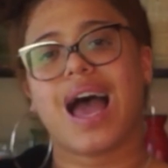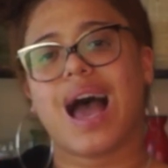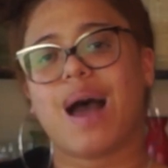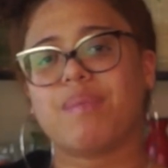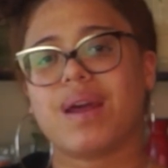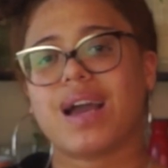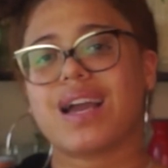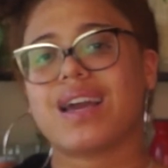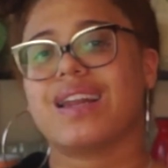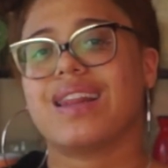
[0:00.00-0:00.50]

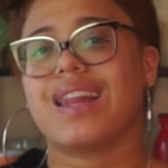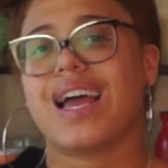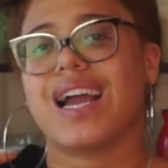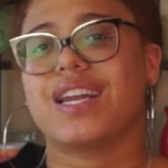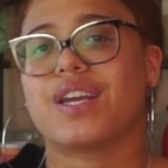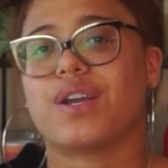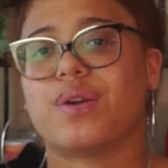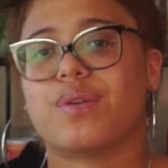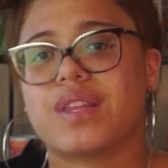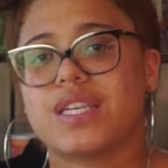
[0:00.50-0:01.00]
I'm not gonna lie
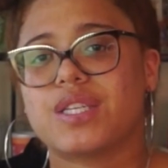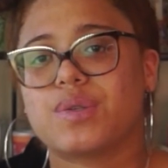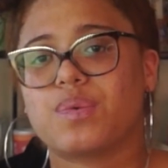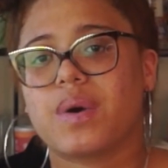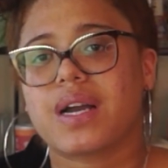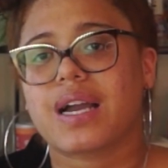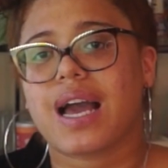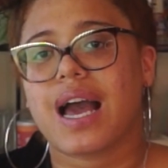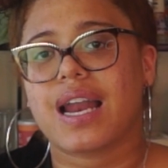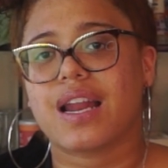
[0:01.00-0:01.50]
to you, this
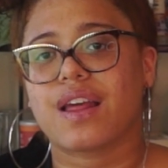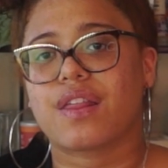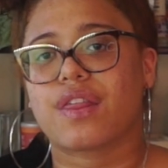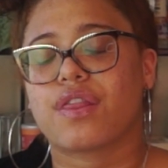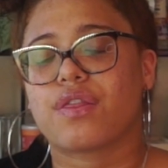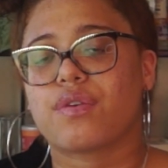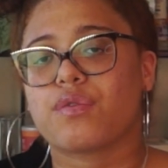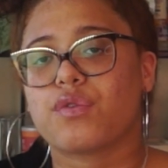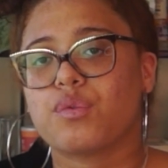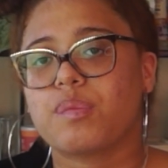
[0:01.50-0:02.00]
one kind of
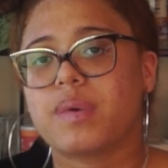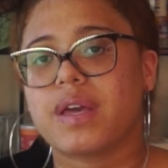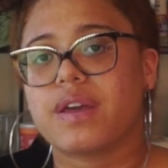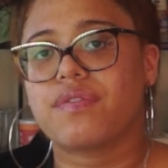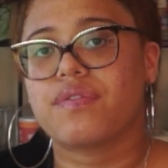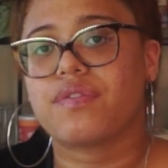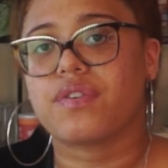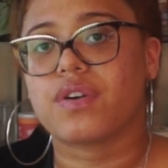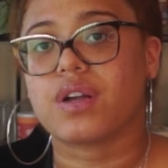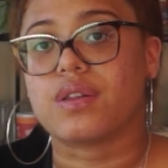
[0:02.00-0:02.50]
threw me
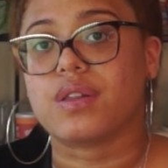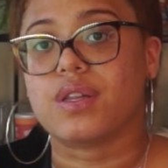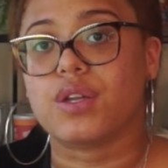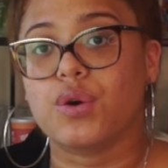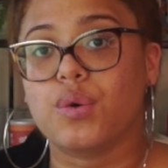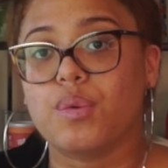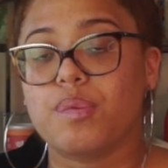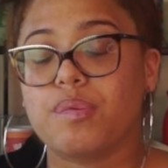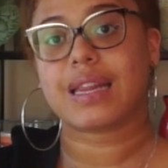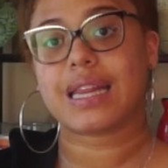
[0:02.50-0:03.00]
for a
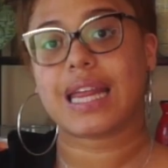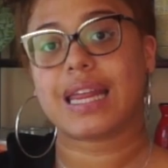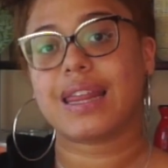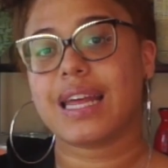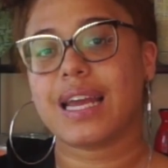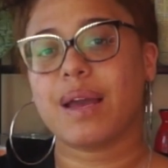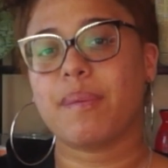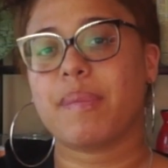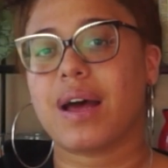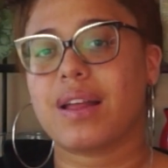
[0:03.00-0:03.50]
loop. The
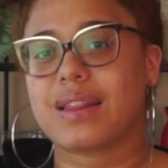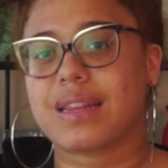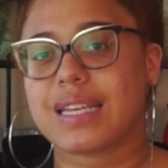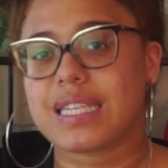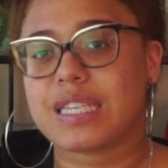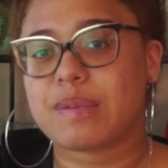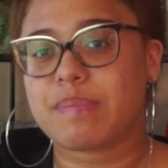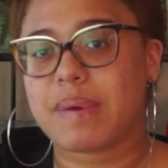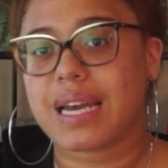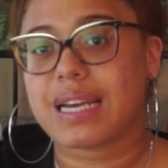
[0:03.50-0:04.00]
thing about
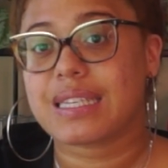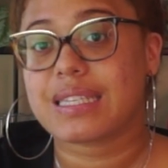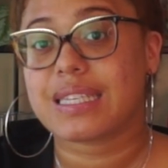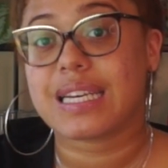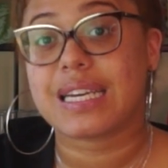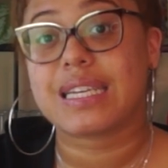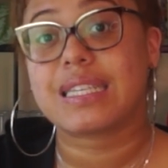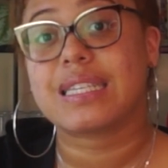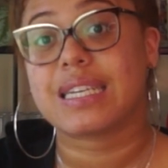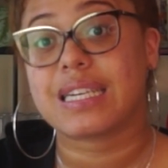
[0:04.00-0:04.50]
this mix
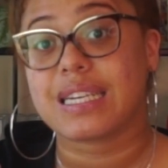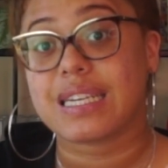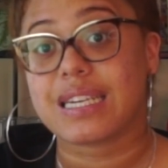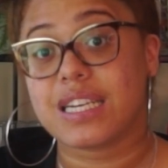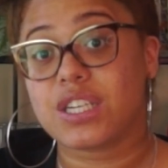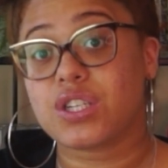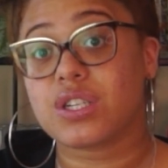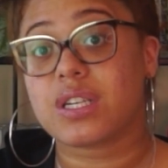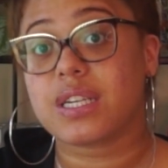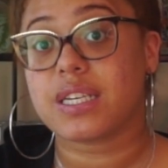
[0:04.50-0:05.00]
is it
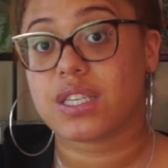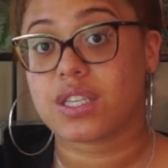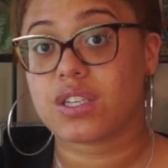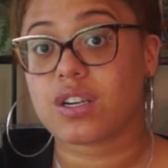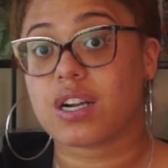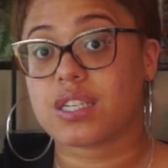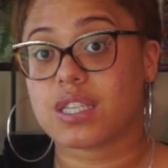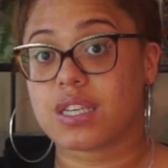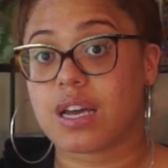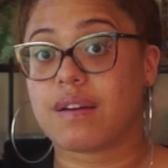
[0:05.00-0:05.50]
initially
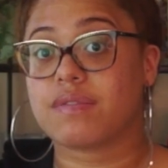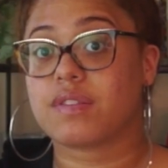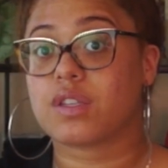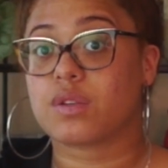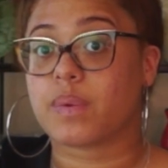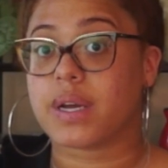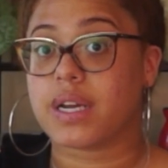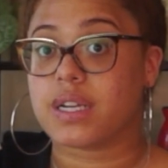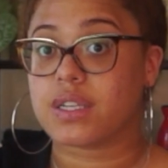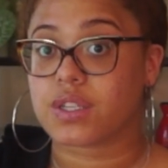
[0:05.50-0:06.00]
starts off
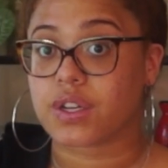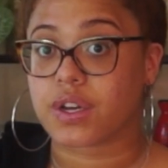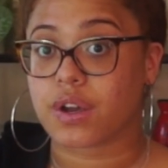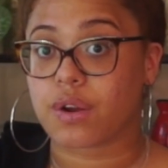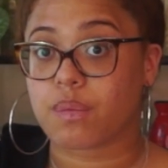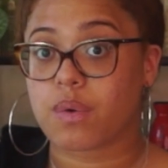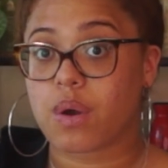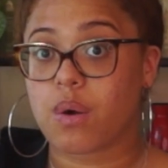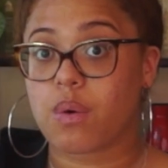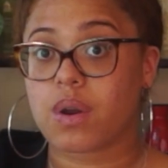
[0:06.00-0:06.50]
sweet. So
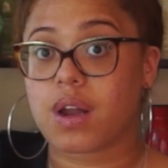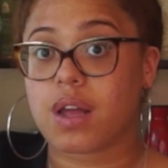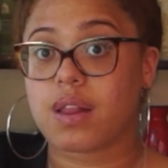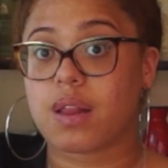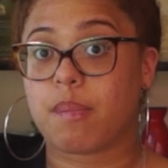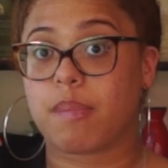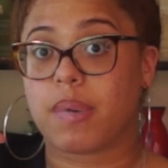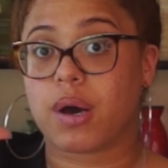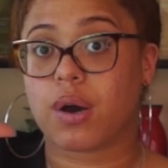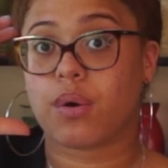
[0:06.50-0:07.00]
you're rowing on
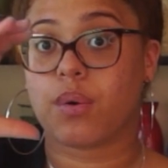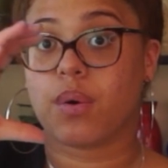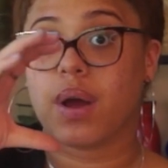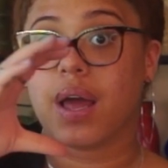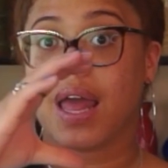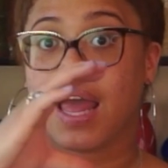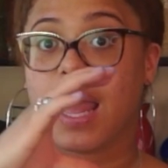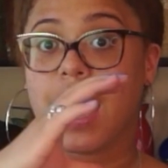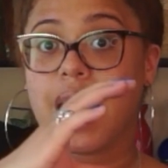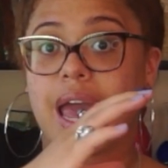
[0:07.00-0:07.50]
the boat
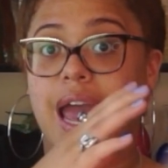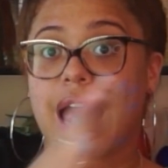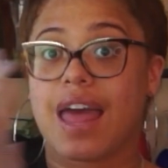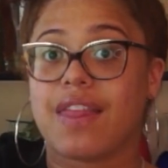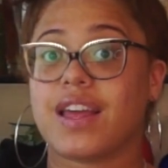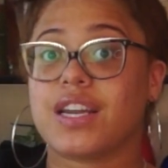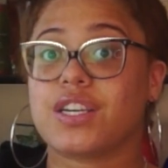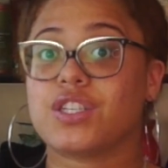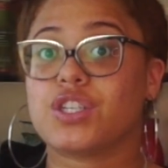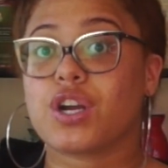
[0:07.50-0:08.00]

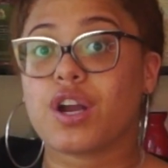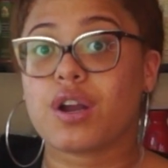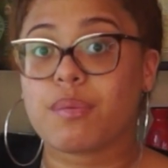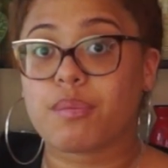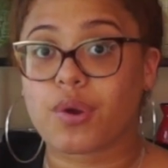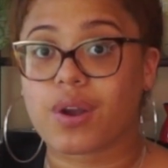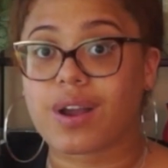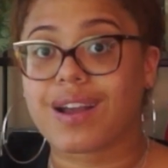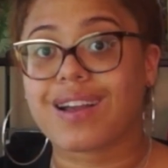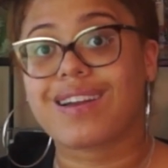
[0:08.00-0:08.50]
and then
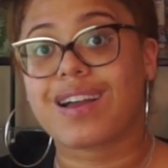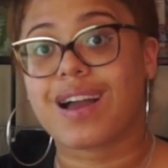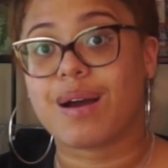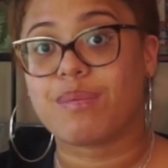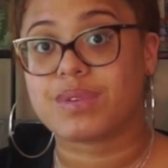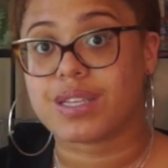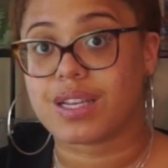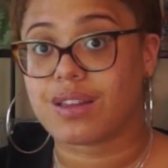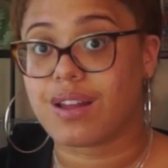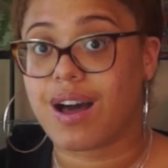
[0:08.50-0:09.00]
turmeric
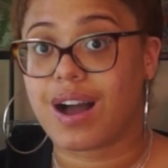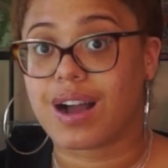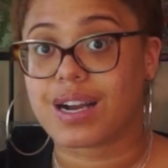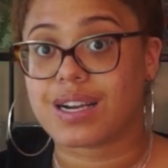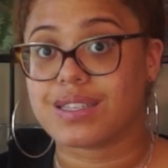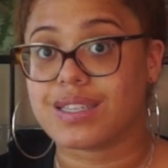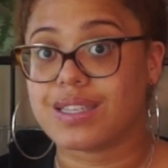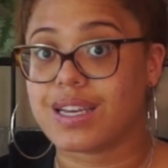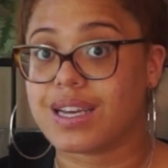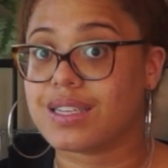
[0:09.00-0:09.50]
comes along
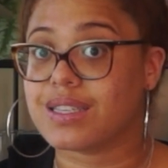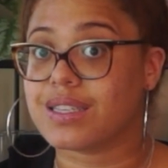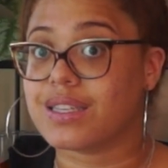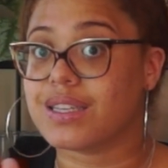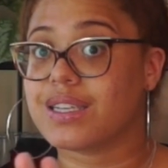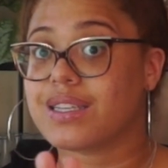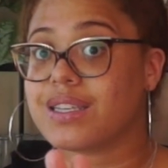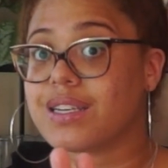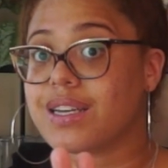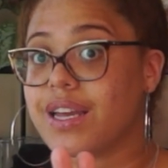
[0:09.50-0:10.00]
and says,
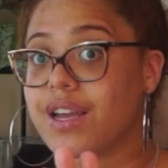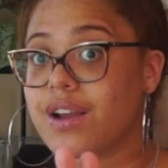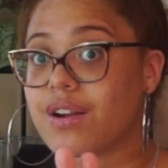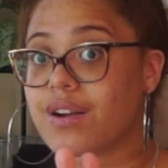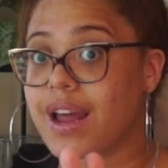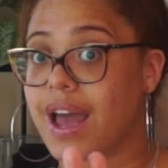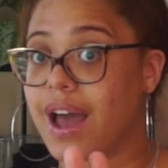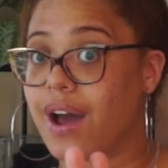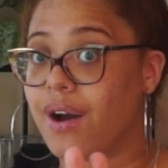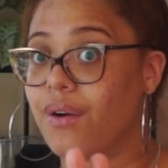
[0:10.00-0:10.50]
listen
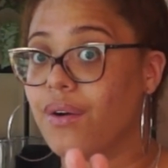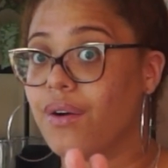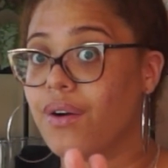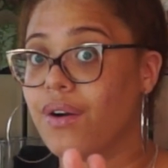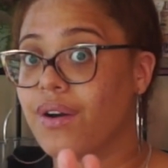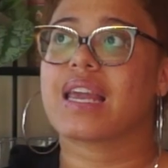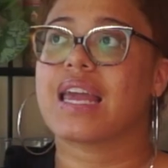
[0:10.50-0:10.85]
here now.